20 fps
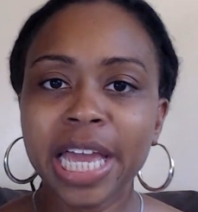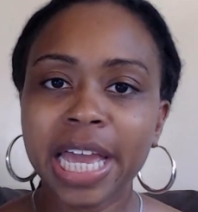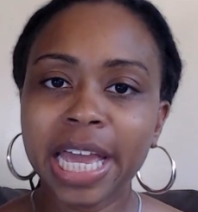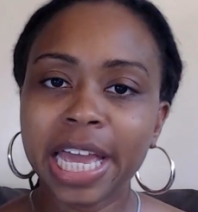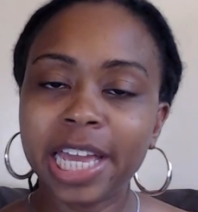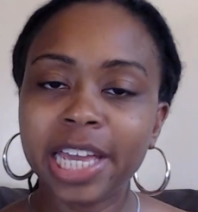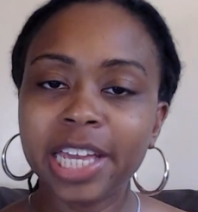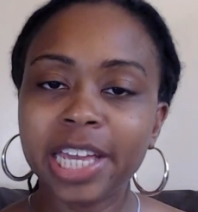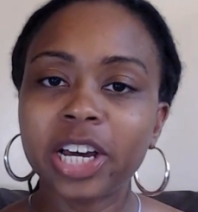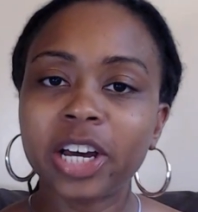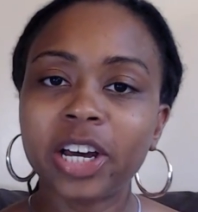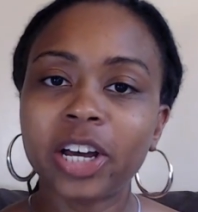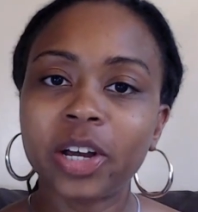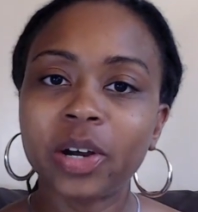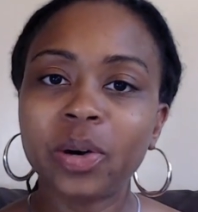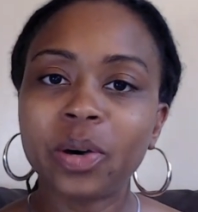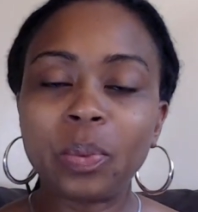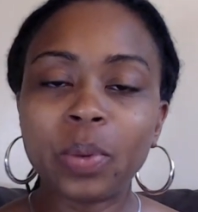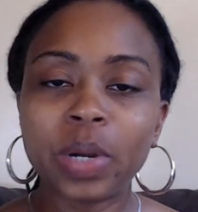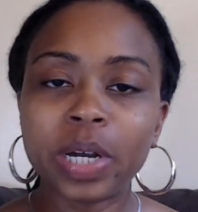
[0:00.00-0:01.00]
Hey
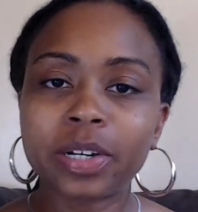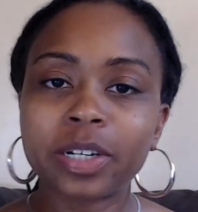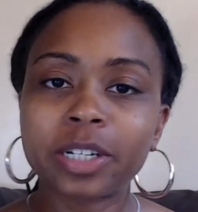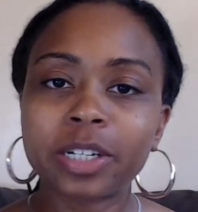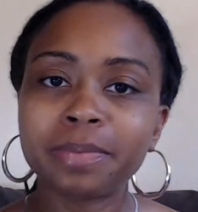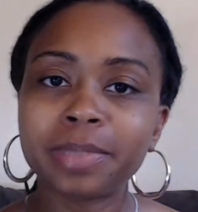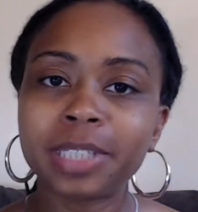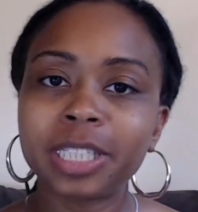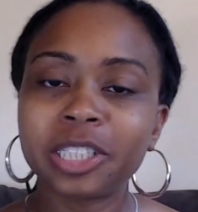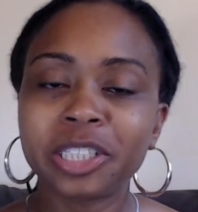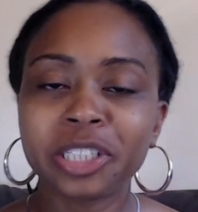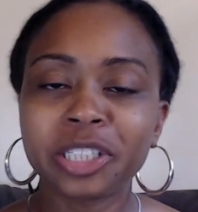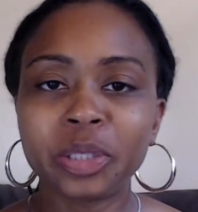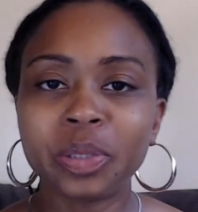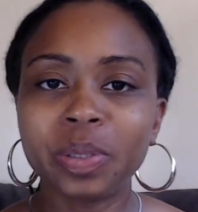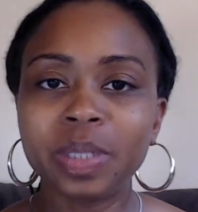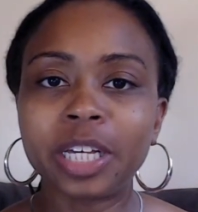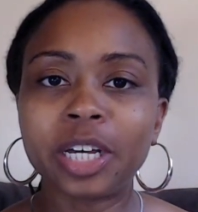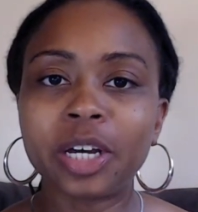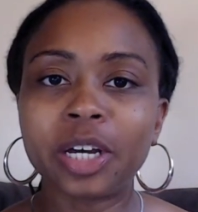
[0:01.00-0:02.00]
y'all, welcome
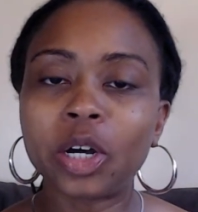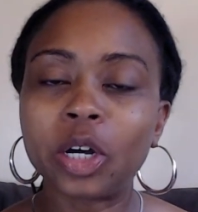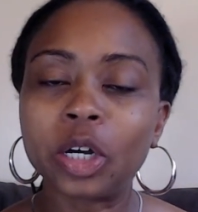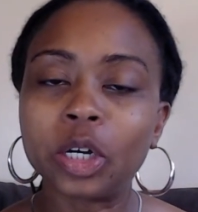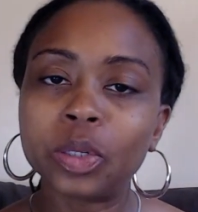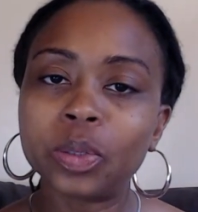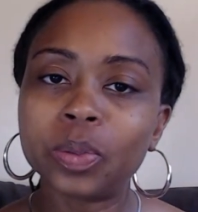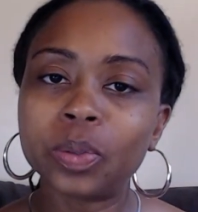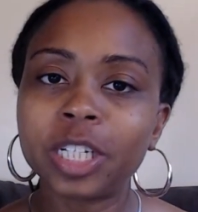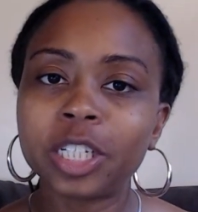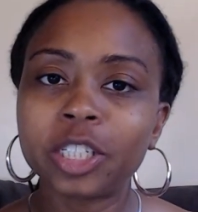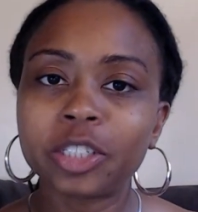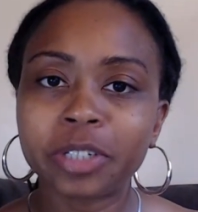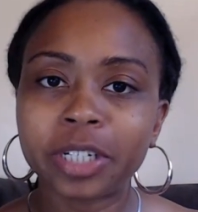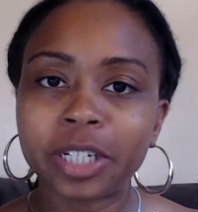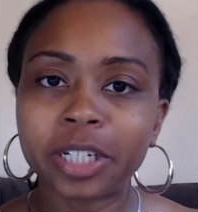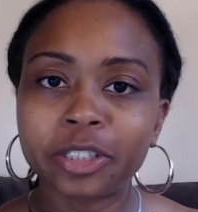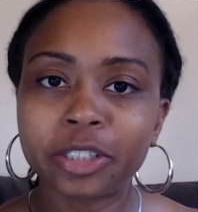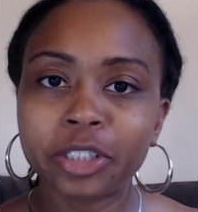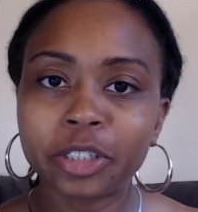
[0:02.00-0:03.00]
to the Old
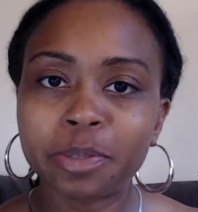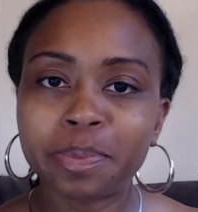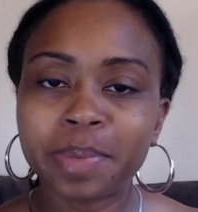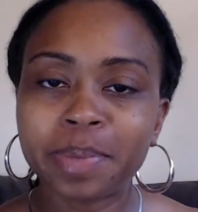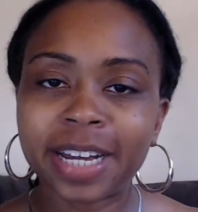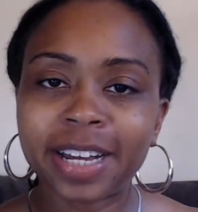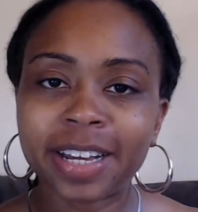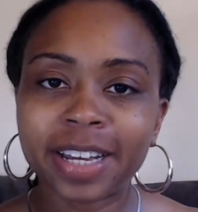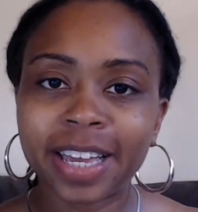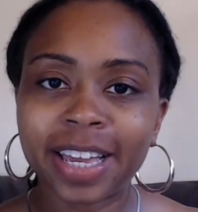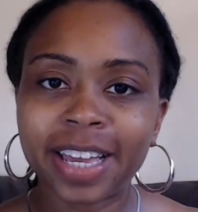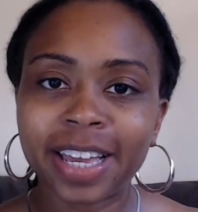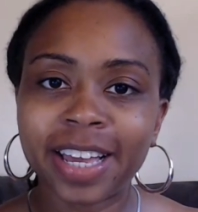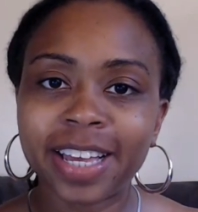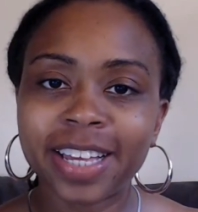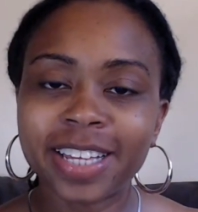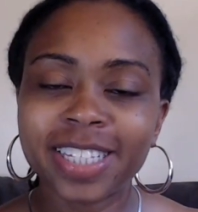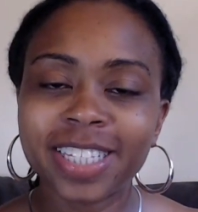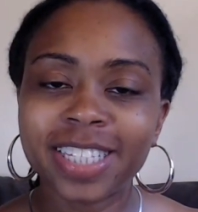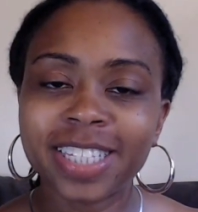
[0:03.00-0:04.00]
Latrell Show
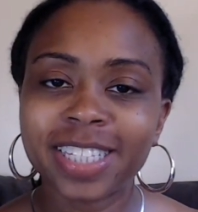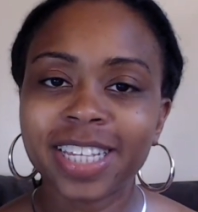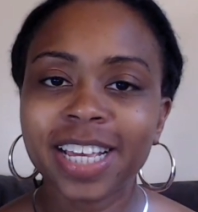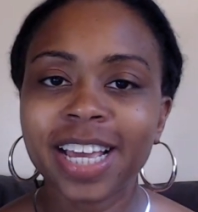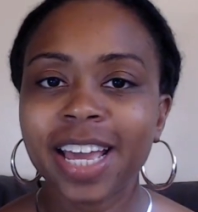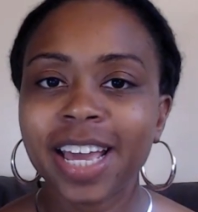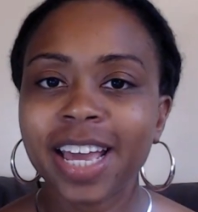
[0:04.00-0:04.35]
podcast,